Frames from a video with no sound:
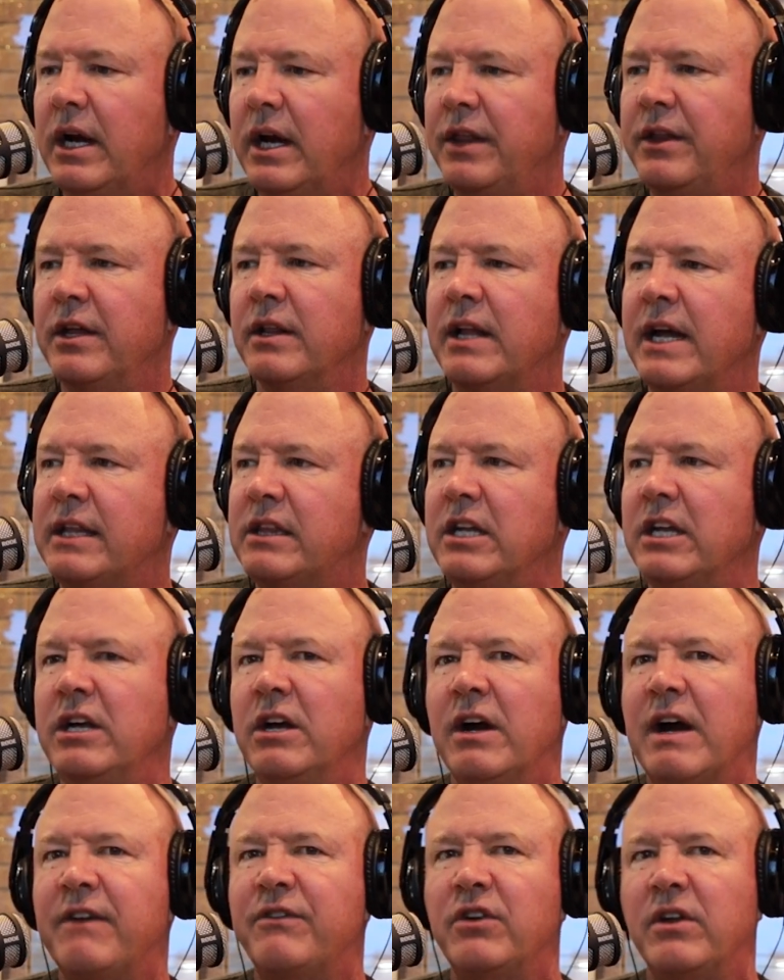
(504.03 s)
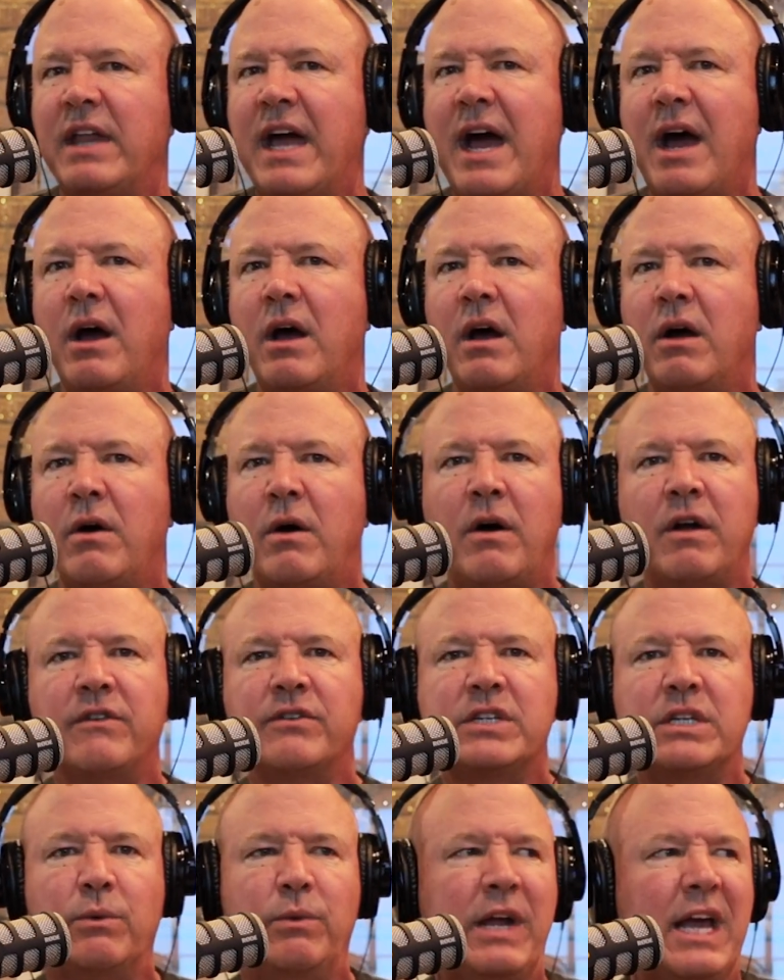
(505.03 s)
And then like the year after that, all of
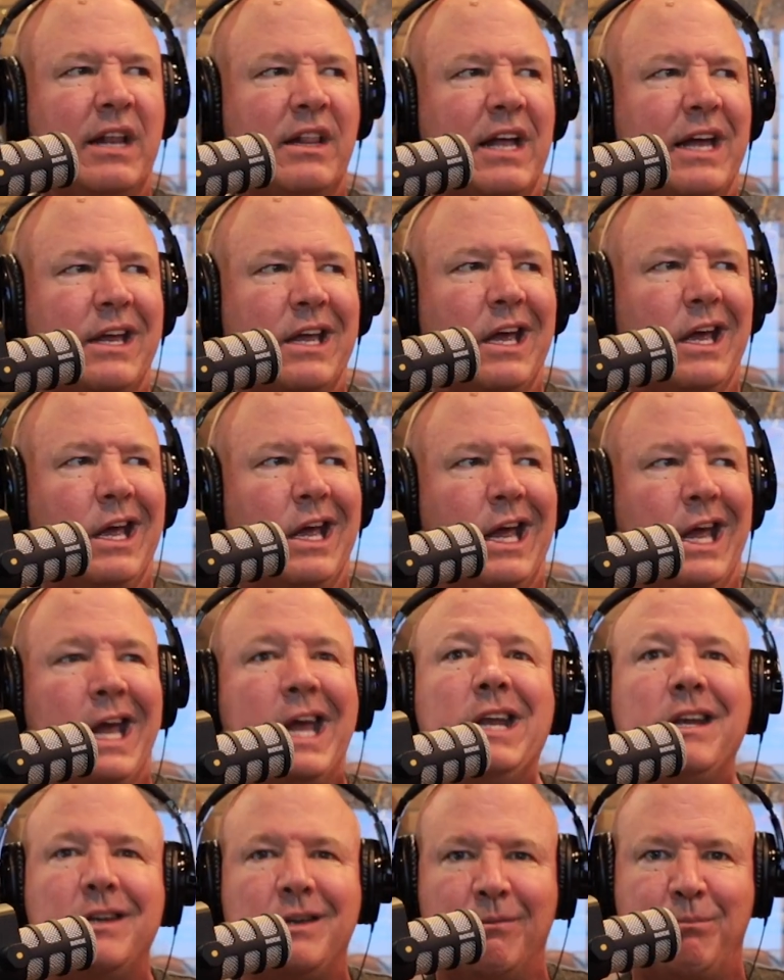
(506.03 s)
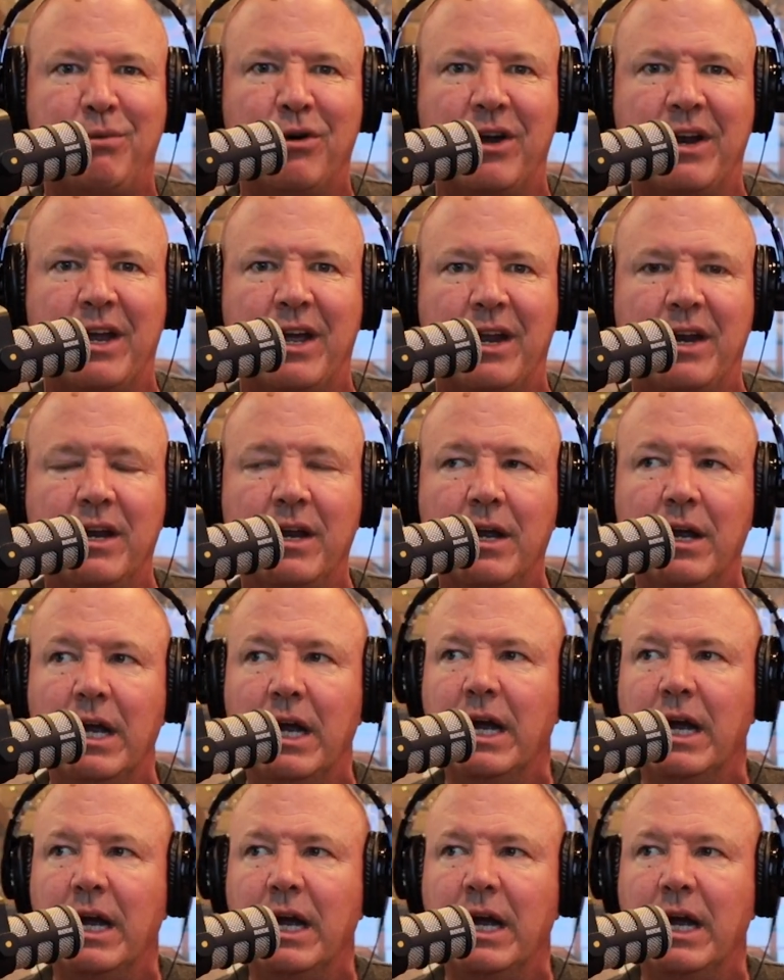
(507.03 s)
a sudden we had like eight to put in.